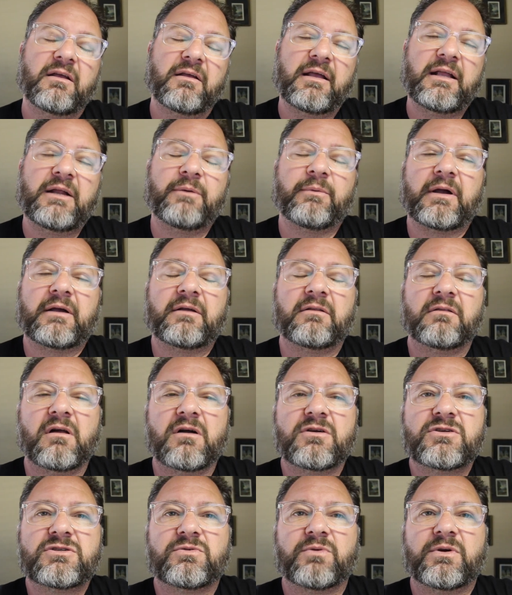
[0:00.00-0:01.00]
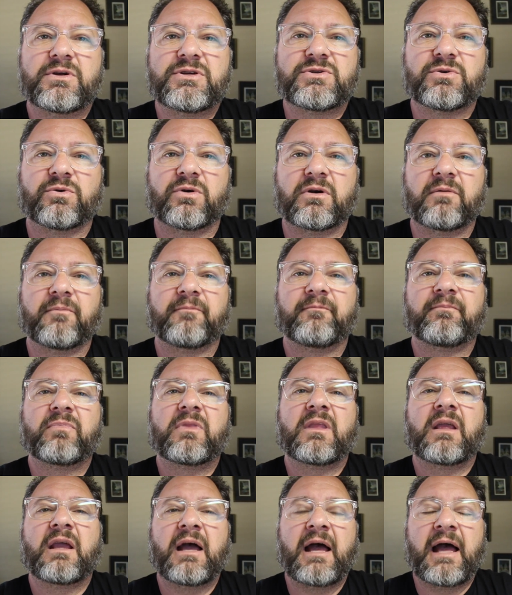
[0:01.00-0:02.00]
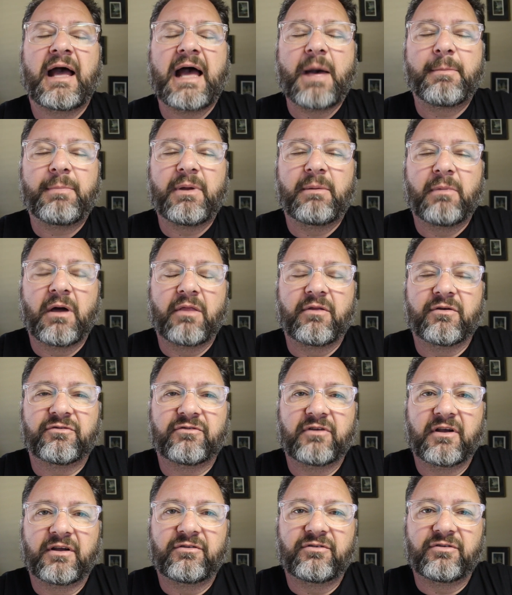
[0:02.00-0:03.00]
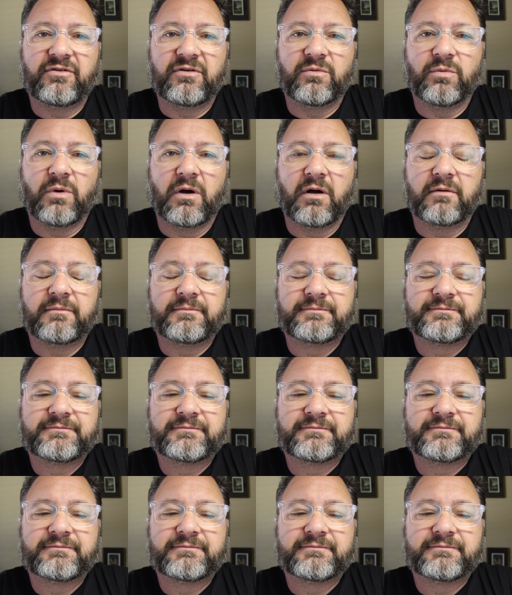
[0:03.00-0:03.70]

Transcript: Anyway, long story short, happy Mother's Day to you all.